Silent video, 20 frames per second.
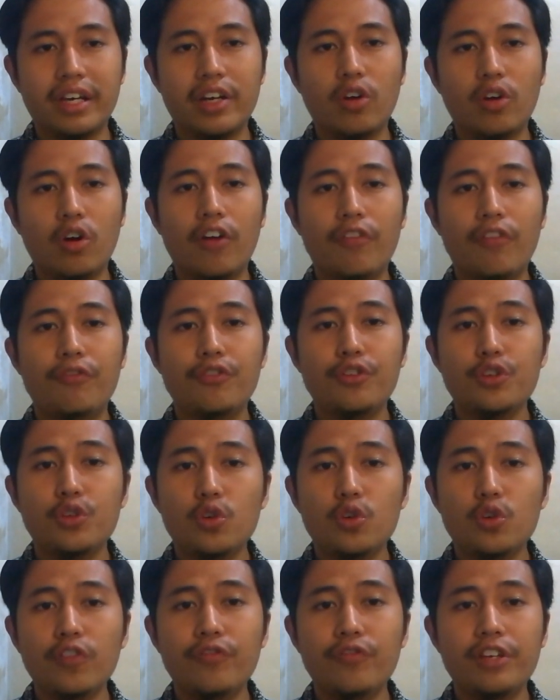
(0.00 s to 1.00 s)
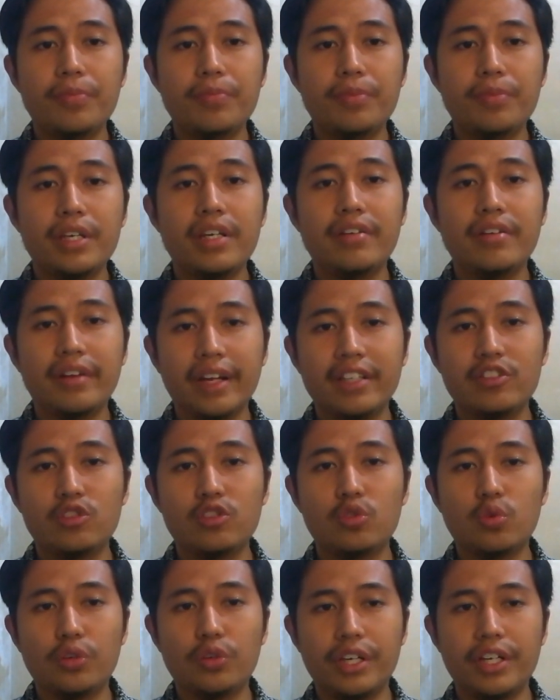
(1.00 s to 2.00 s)
of UVB rays
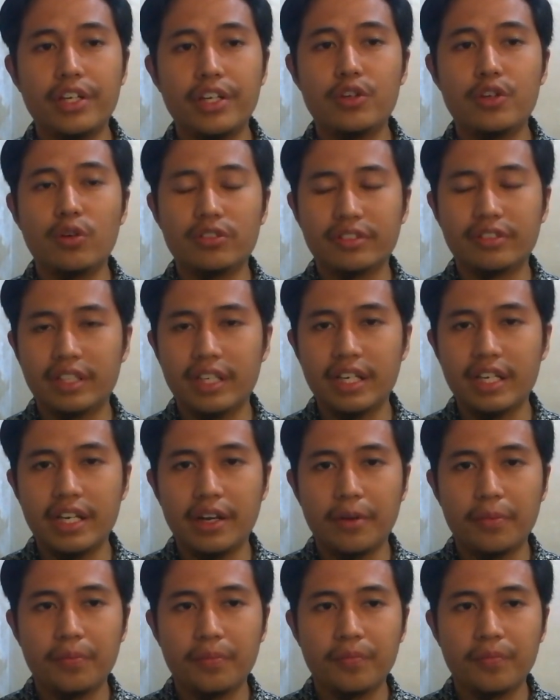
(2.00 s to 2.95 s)
to hit your skin.